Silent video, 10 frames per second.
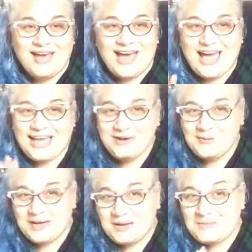I don't
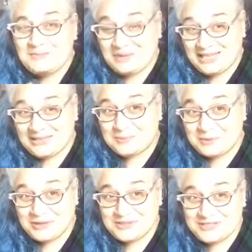want to be the
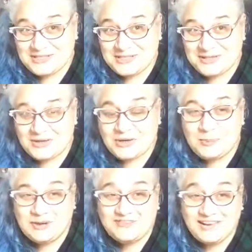person who
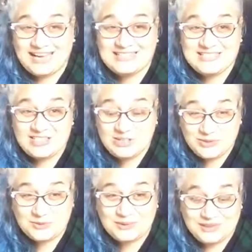provides
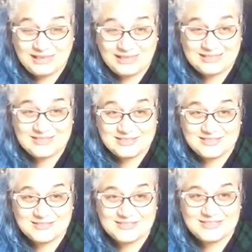you with the
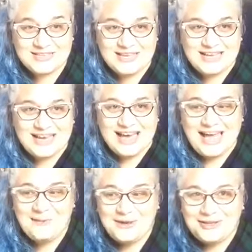answers.
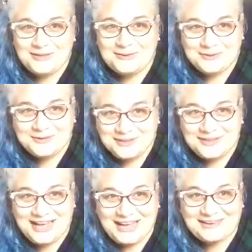I want you to learn
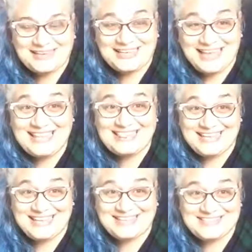how to get
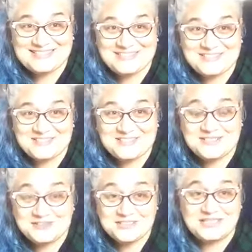the answers
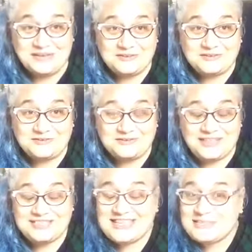yourself.
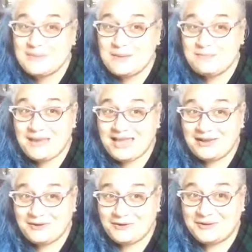That's my
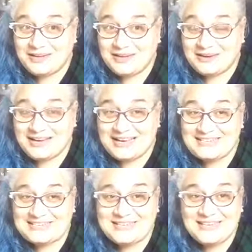main goal here, guys.